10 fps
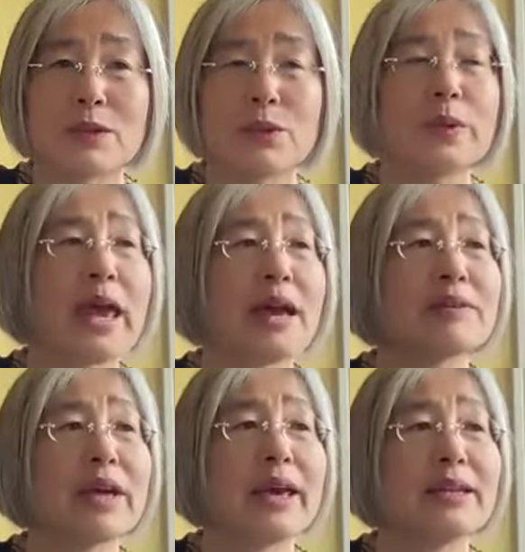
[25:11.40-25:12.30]
Do we have
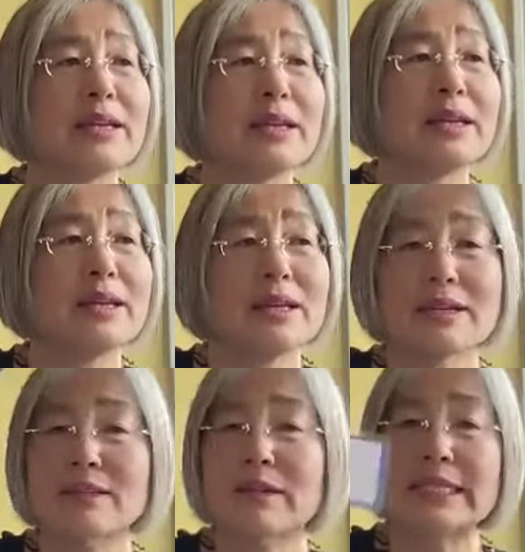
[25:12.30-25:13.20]
any
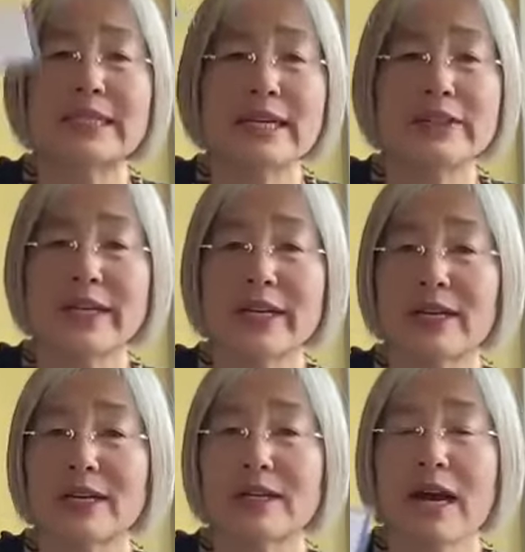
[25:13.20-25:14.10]

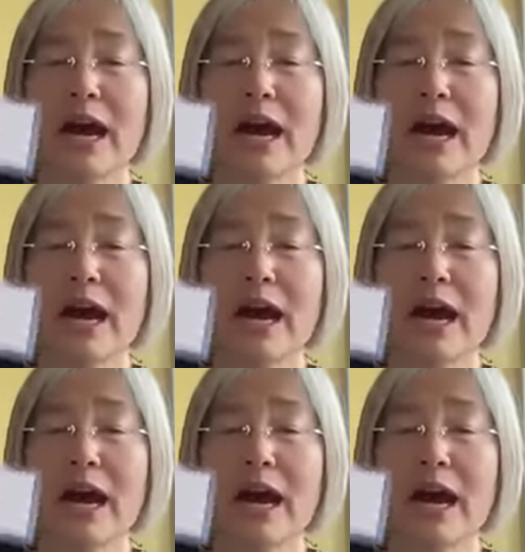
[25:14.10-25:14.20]
criteria